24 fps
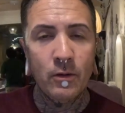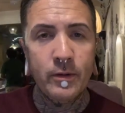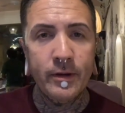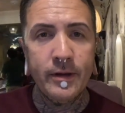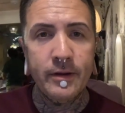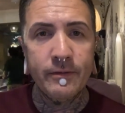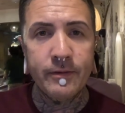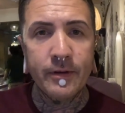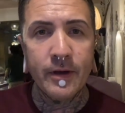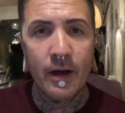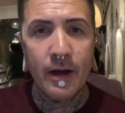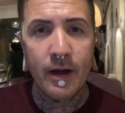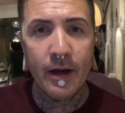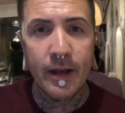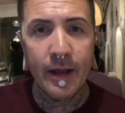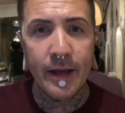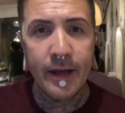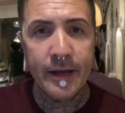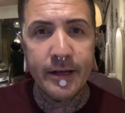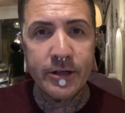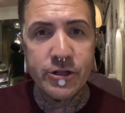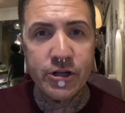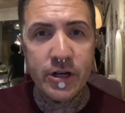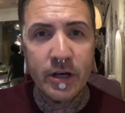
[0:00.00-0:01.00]
we you've got
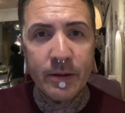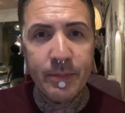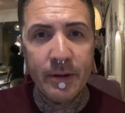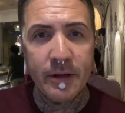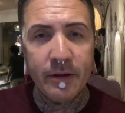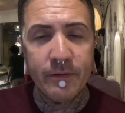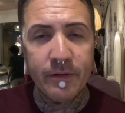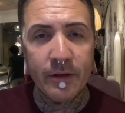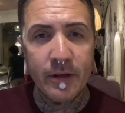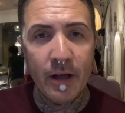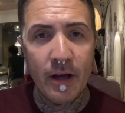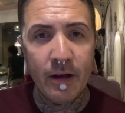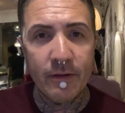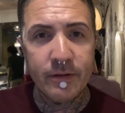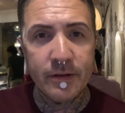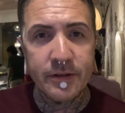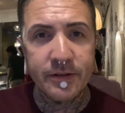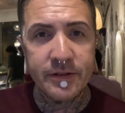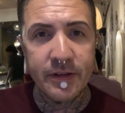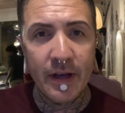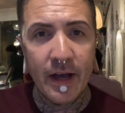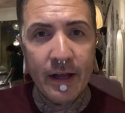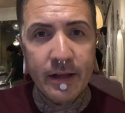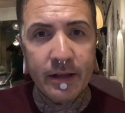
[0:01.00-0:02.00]
a chickpea
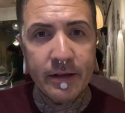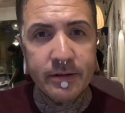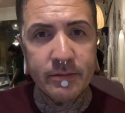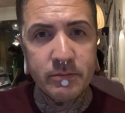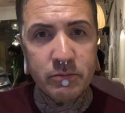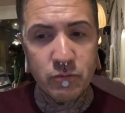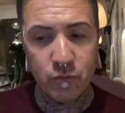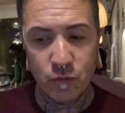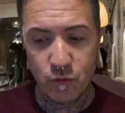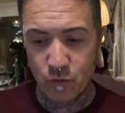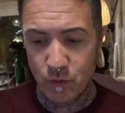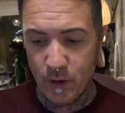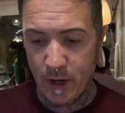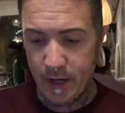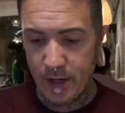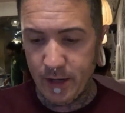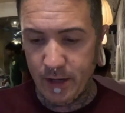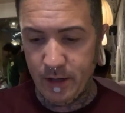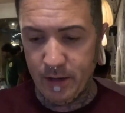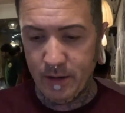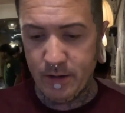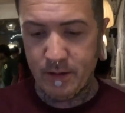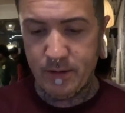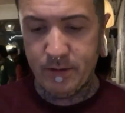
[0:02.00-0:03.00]
falafel salad right
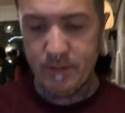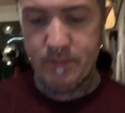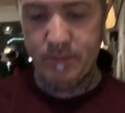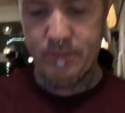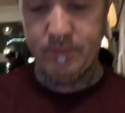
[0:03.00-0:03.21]
here.